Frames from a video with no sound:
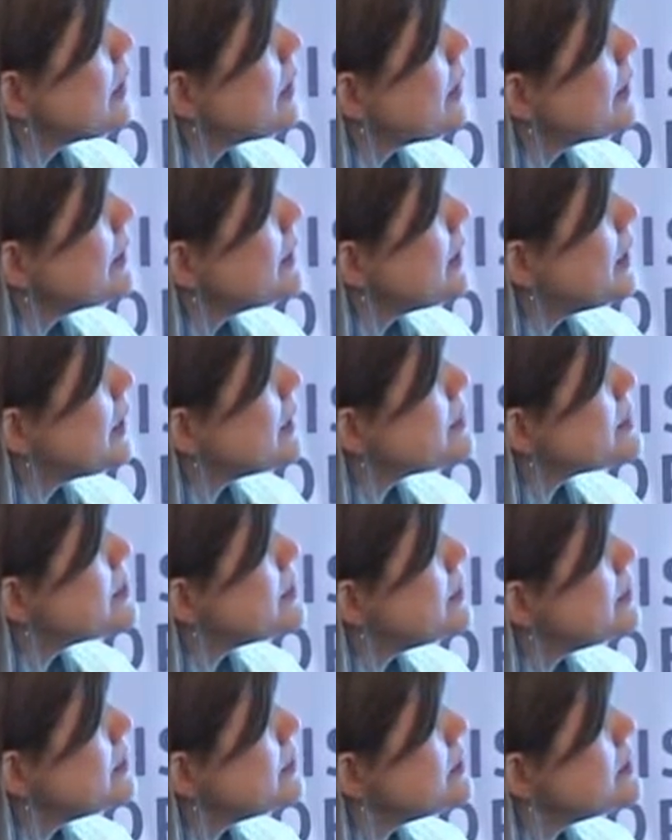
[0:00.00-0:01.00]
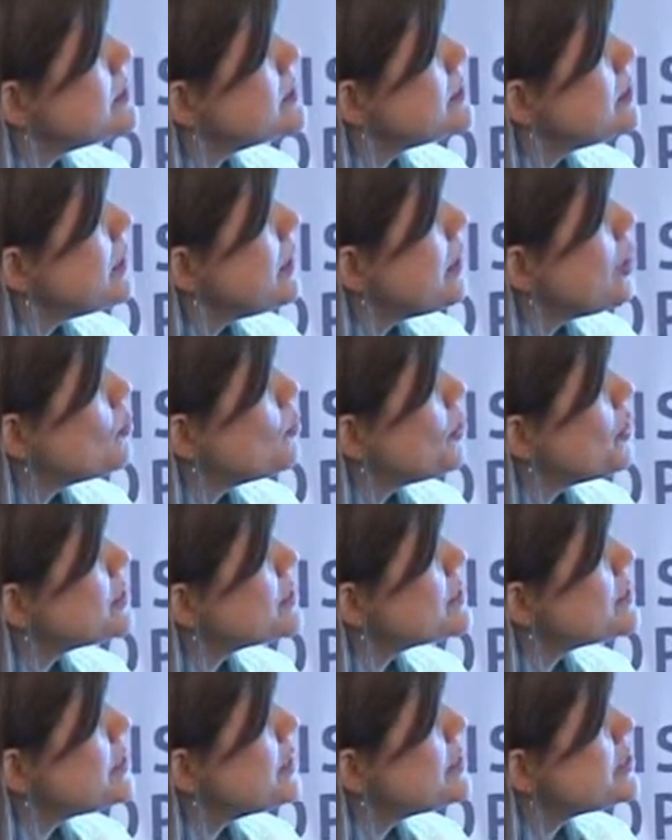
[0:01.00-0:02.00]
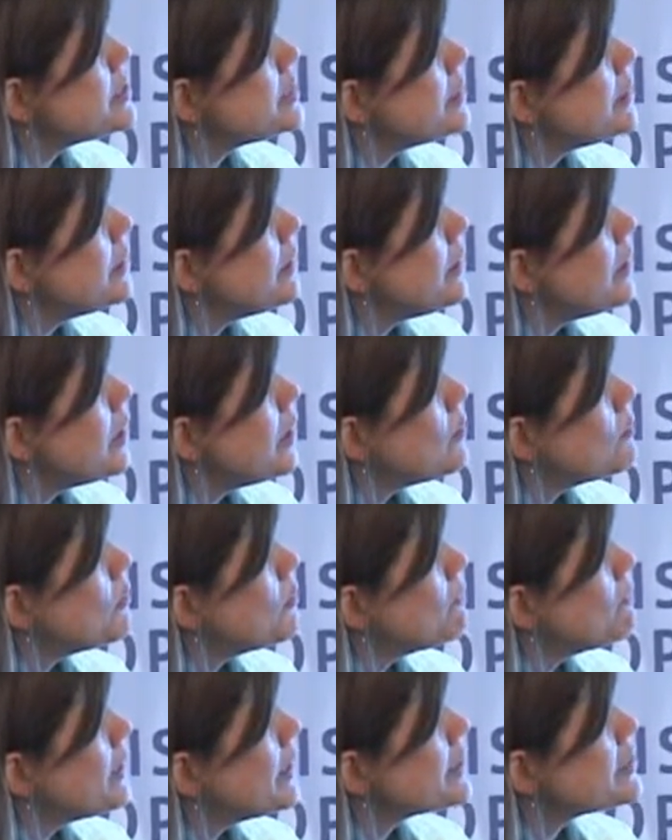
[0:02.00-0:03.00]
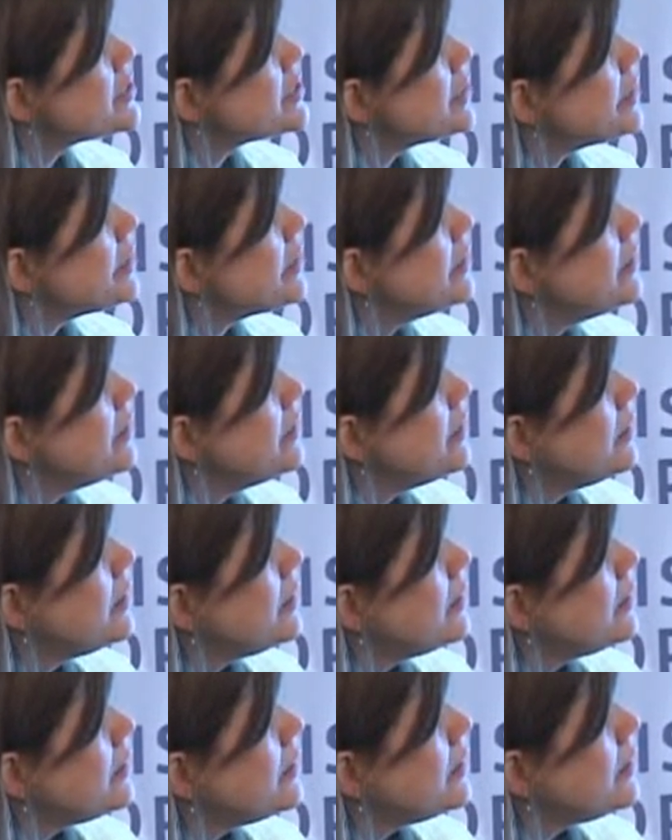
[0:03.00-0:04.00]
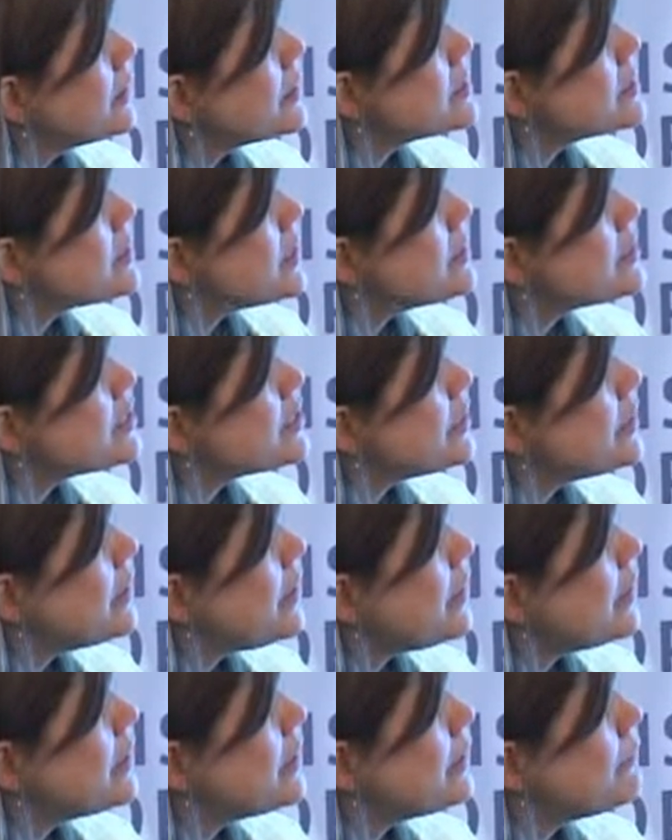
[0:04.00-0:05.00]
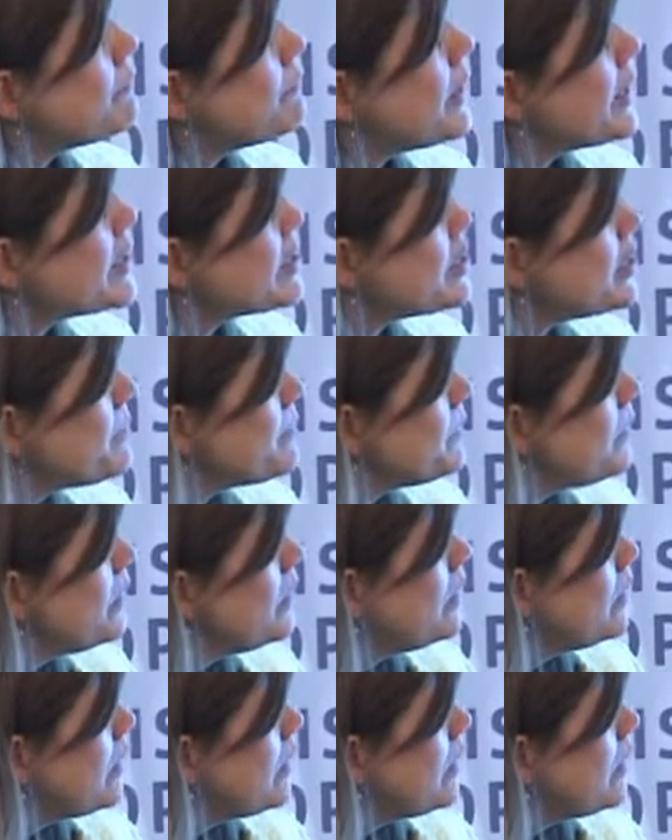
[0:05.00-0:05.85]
icons is elbow extension, elbow flexion, knee extension, and knee flexion.